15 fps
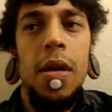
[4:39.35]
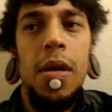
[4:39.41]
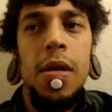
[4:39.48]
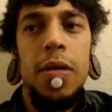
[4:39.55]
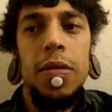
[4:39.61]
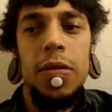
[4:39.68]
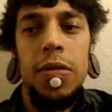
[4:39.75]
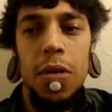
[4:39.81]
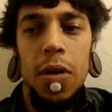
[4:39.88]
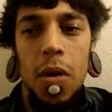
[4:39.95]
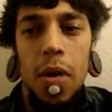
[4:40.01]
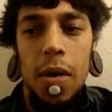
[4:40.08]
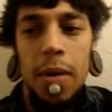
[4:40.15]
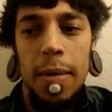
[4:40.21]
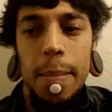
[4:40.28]
So
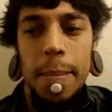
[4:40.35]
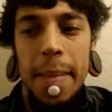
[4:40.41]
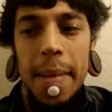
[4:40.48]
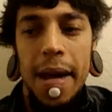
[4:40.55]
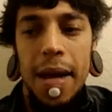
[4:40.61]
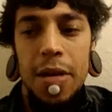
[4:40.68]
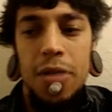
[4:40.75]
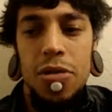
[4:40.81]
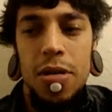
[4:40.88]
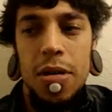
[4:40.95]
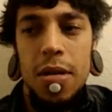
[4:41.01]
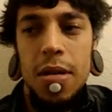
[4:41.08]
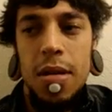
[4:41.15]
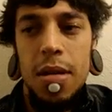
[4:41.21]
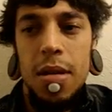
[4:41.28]
I would
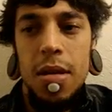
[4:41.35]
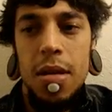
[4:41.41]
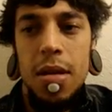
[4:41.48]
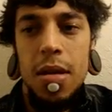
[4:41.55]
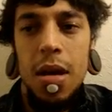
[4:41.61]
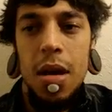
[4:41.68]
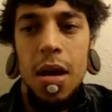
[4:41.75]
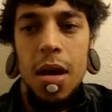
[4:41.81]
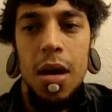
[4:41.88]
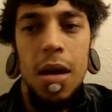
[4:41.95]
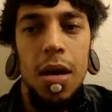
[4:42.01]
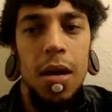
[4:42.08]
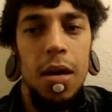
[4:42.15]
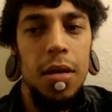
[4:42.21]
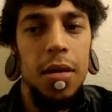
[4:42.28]
imagine
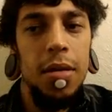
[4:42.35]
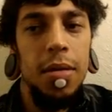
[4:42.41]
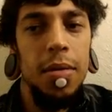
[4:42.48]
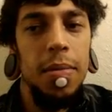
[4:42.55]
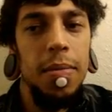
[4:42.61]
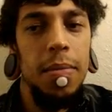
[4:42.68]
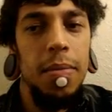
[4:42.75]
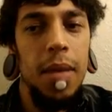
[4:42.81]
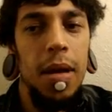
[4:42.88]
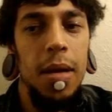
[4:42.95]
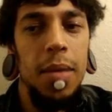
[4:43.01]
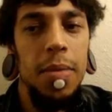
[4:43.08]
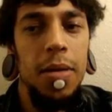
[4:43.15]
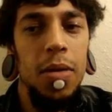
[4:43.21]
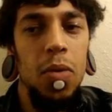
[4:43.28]

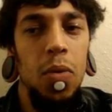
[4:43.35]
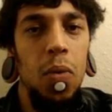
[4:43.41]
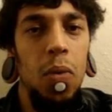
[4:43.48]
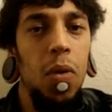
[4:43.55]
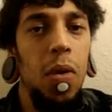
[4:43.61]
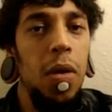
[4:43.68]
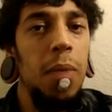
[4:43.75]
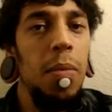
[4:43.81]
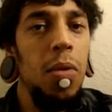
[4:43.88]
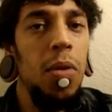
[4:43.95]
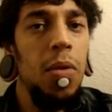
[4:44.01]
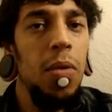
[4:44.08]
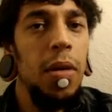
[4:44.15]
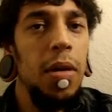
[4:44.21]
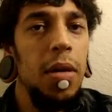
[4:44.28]
maybe 1
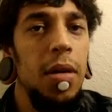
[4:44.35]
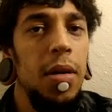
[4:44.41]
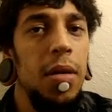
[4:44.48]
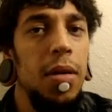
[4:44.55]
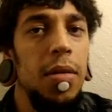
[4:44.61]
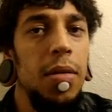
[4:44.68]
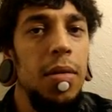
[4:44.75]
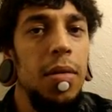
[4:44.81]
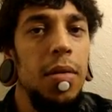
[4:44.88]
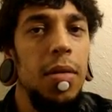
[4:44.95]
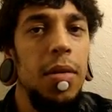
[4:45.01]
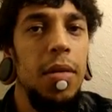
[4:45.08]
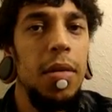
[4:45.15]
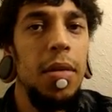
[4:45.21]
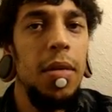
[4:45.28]
more week,
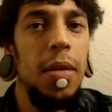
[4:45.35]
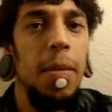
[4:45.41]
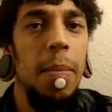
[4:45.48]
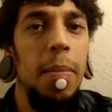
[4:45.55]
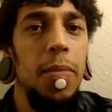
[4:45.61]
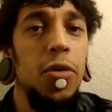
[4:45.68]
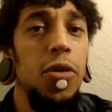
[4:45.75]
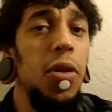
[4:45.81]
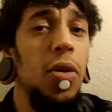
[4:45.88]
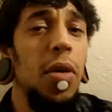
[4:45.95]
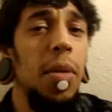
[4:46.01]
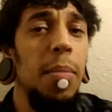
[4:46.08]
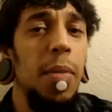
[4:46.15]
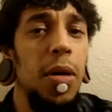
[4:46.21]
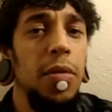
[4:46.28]
2
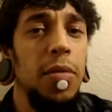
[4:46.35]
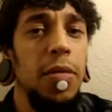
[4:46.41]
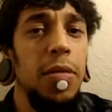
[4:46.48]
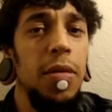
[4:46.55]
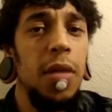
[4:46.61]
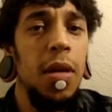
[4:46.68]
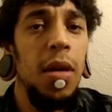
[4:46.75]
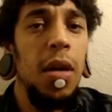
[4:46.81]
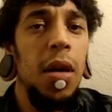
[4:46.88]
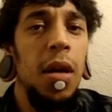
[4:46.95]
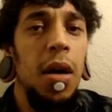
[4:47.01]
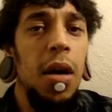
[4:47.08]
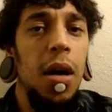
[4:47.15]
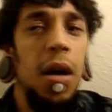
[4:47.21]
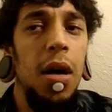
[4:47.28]
at most.
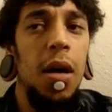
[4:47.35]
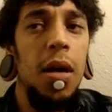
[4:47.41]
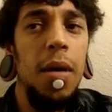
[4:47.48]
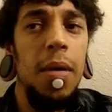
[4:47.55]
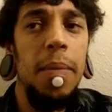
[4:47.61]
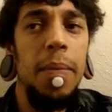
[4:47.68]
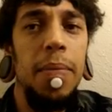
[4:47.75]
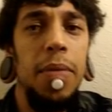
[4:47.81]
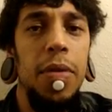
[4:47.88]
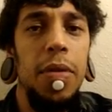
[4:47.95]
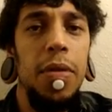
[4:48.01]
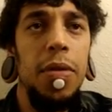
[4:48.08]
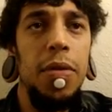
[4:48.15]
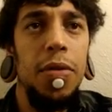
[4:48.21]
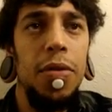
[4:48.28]

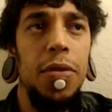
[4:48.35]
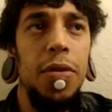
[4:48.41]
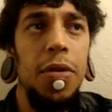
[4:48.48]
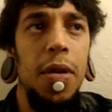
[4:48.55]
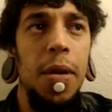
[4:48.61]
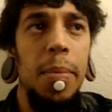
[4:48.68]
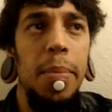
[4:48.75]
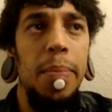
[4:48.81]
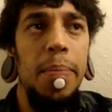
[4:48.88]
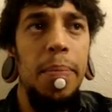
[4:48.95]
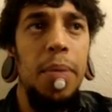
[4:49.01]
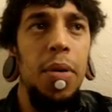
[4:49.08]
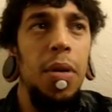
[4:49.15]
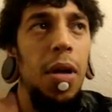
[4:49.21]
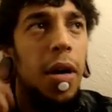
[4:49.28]
The
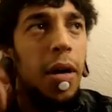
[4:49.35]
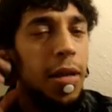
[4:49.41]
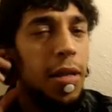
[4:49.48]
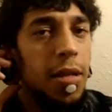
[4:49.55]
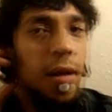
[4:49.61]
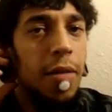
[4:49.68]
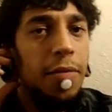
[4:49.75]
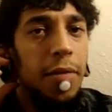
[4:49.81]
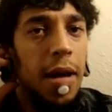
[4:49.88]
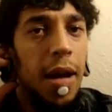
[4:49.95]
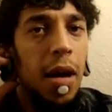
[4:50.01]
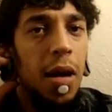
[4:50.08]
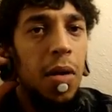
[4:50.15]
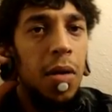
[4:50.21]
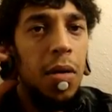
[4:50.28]
plug itself
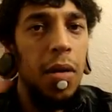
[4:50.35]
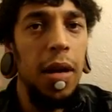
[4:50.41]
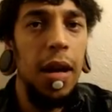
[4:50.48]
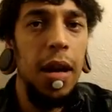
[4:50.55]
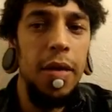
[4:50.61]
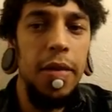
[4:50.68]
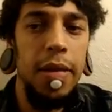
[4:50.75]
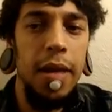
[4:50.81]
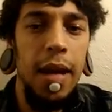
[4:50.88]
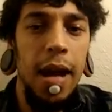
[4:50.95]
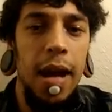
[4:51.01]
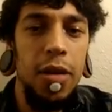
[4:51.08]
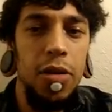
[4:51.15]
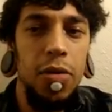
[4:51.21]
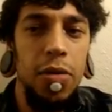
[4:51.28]
now and the
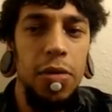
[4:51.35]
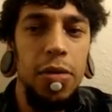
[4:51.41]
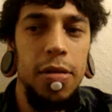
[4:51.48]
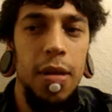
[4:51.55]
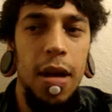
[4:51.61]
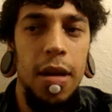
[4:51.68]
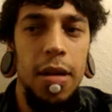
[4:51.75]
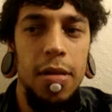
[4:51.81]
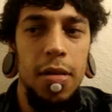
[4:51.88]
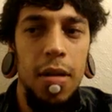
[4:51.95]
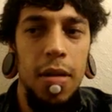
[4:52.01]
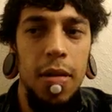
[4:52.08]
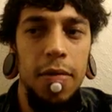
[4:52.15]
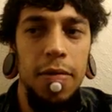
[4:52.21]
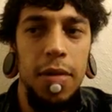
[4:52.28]
actual size
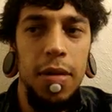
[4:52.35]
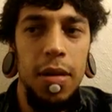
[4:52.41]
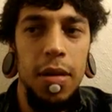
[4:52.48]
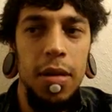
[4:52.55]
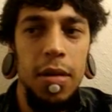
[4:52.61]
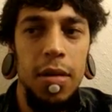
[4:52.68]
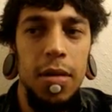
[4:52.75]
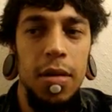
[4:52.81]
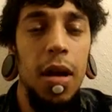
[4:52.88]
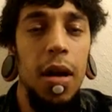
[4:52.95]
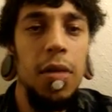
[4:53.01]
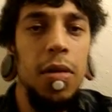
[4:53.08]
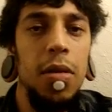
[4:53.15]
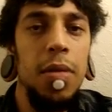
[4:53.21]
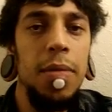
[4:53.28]
of the
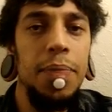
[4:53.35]
tunnel